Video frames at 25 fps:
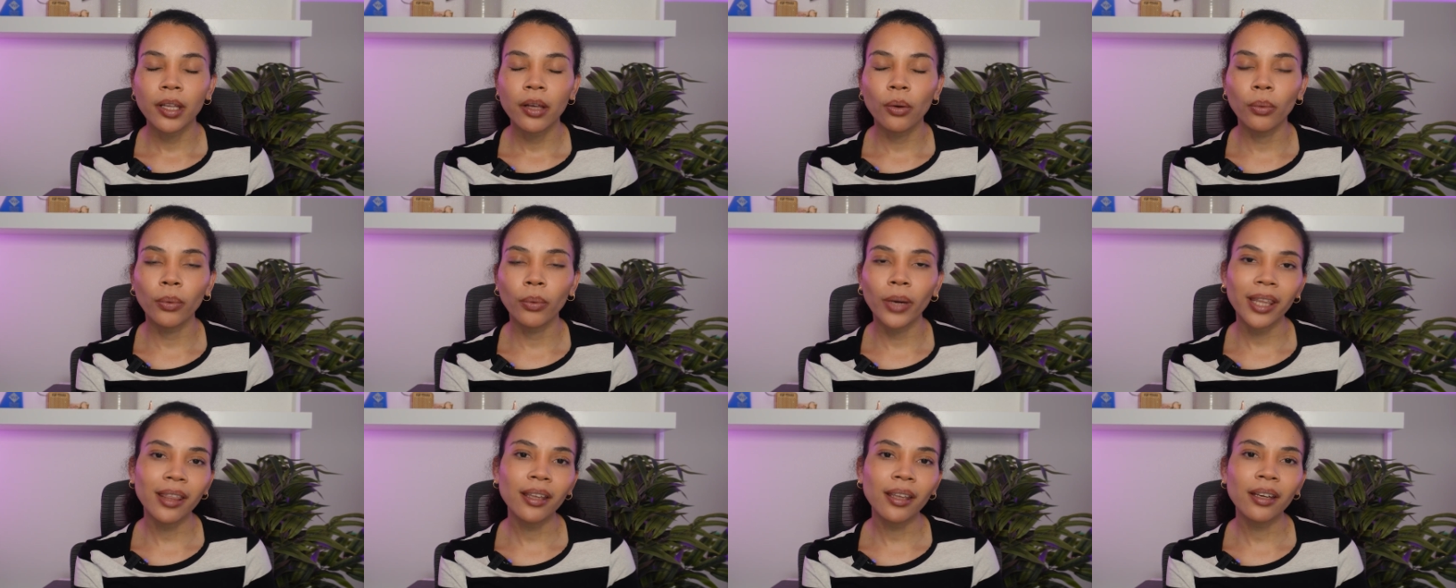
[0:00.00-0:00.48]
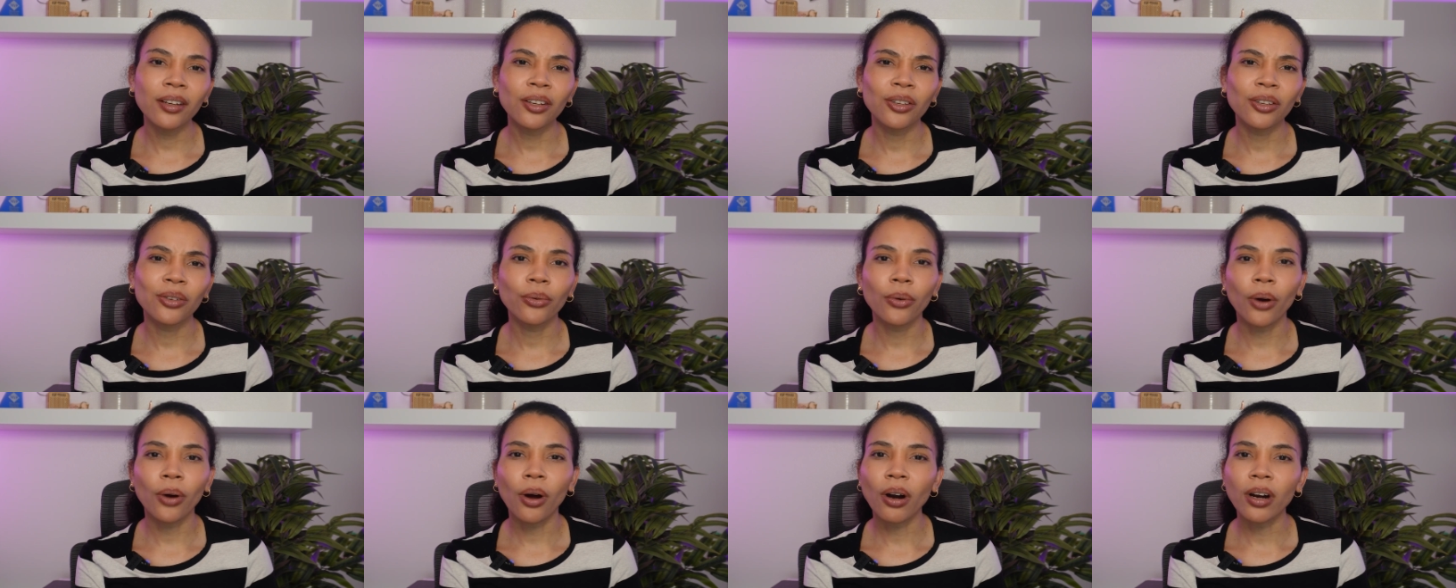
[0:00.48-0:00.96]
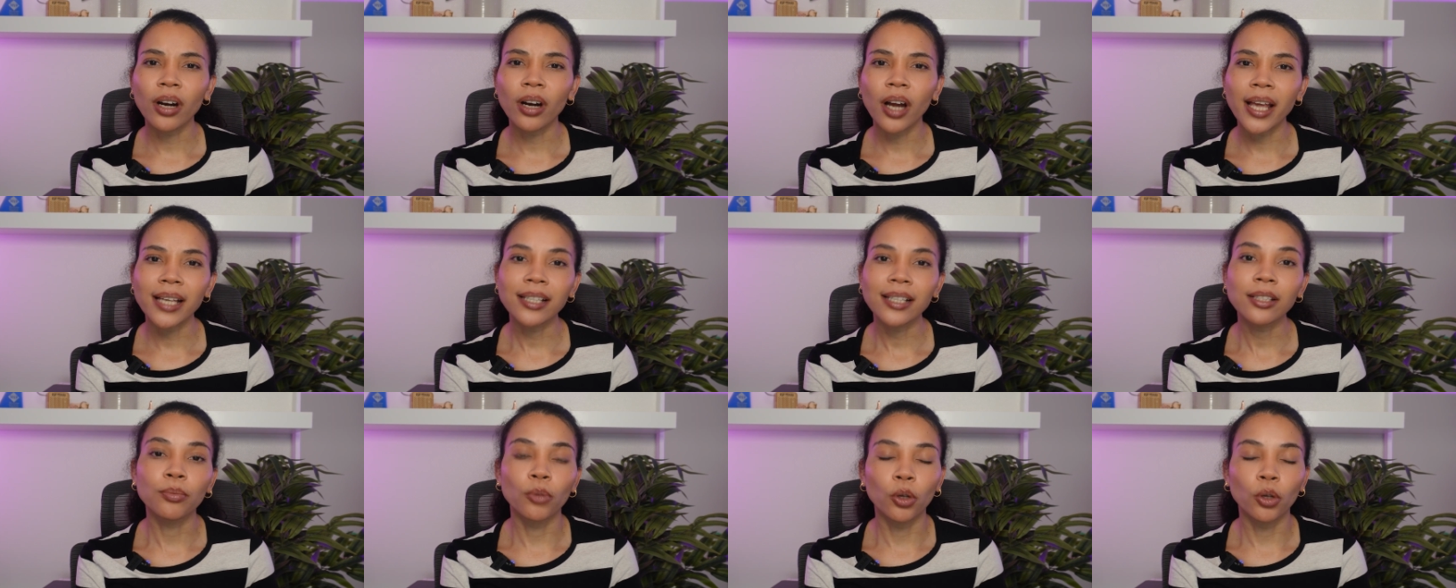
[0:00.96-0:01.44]
whether you are
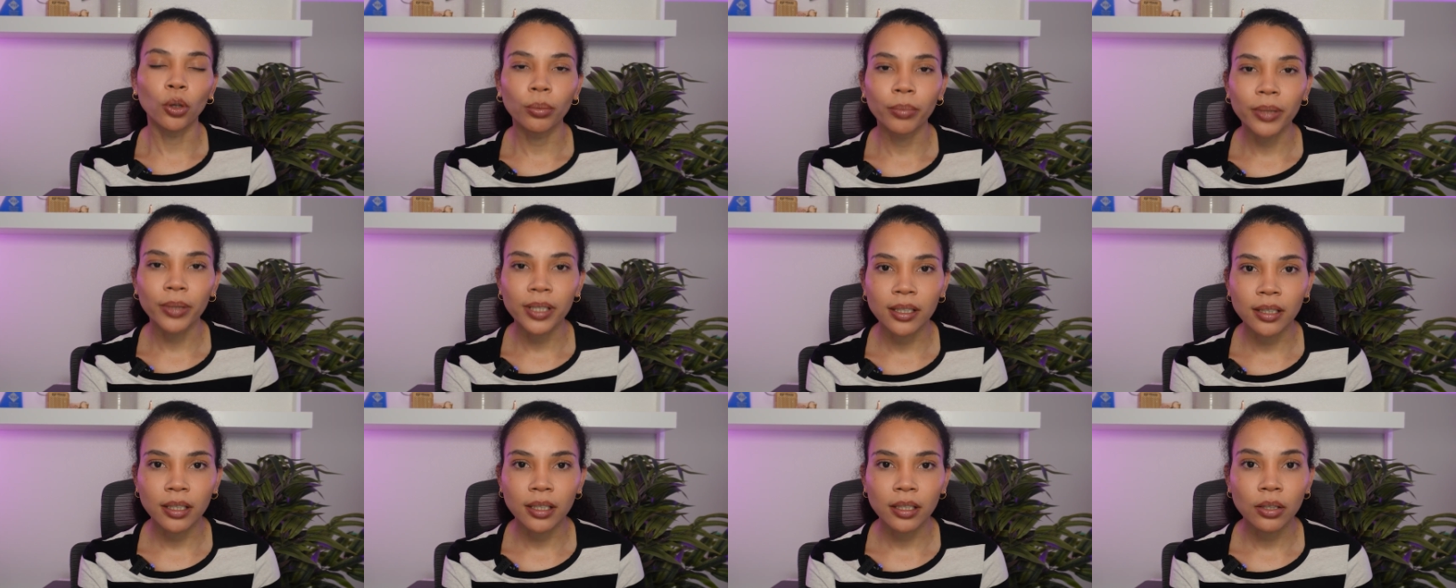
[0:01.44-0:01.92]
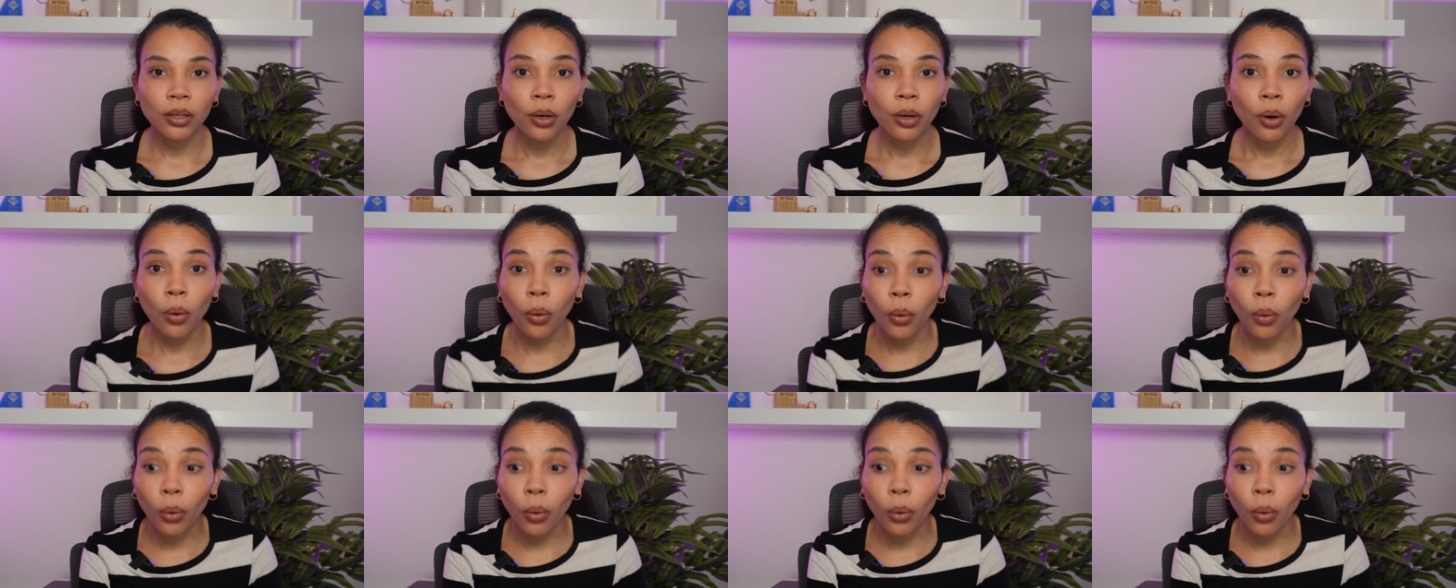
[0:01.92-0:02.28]
a small business